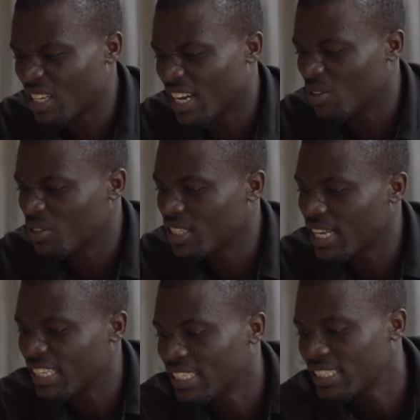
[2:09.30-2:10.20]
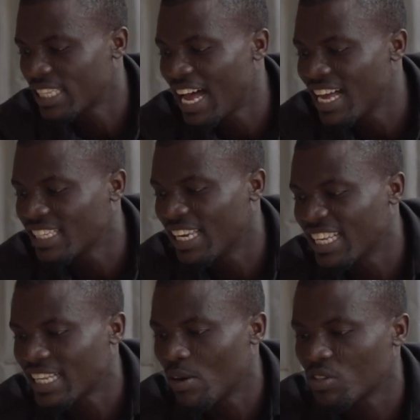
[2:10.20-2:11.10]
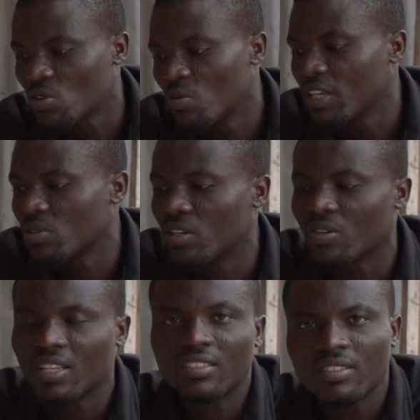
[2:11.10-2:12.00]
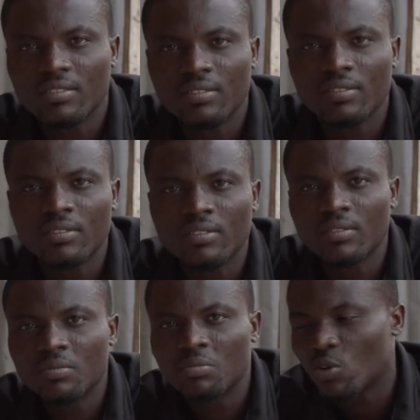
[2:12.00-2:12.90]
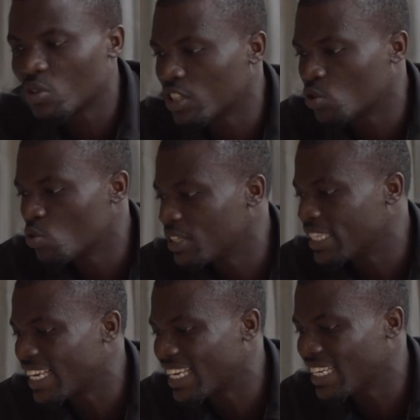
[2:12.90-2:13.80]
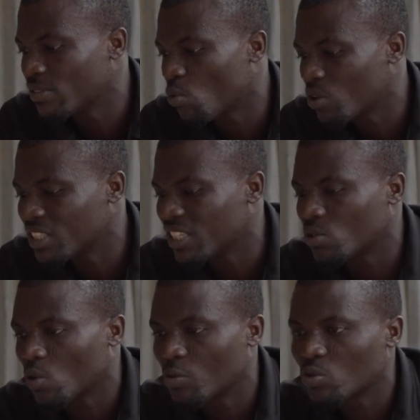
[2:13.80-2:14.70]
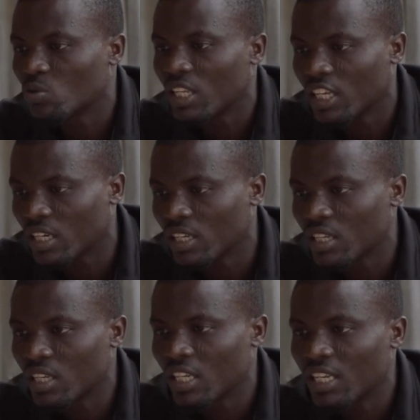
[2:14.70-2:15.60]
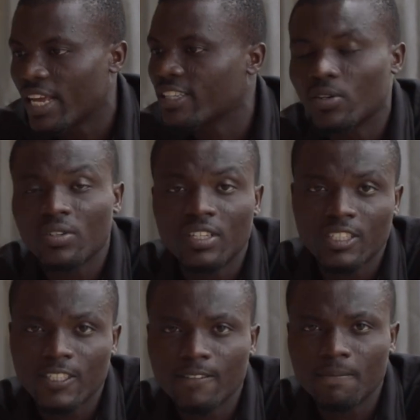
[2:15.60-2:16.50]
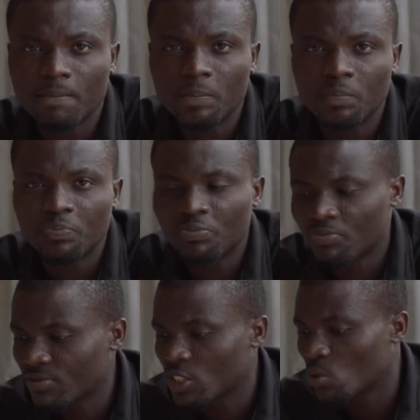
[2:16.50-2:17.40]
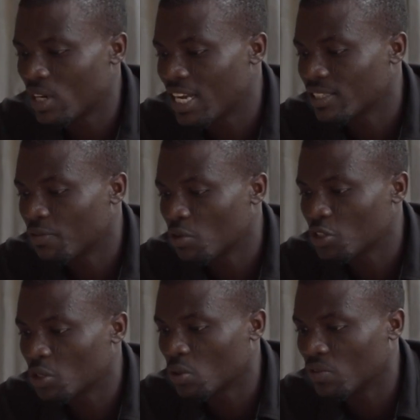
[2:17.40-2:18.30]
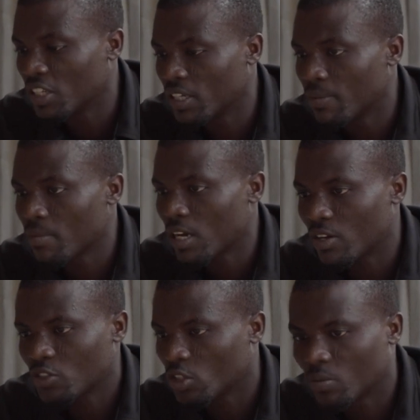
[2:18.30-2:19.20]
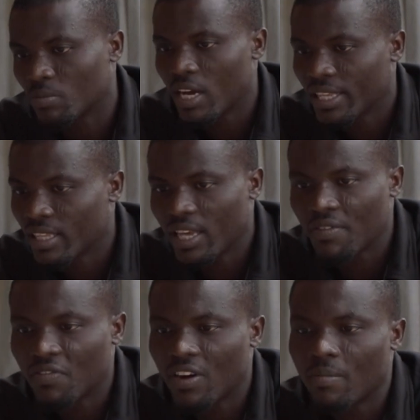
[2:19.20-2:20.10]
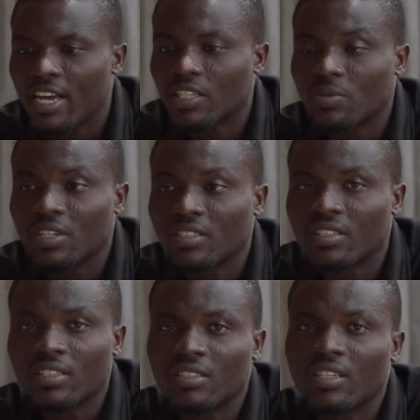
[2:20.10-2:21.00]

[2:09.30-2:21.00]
You can notice that it has a lesser weight compared to the others, because it won't be taking what it's supposed to take like the others. So that's the function of calcium. I think every farmer experiences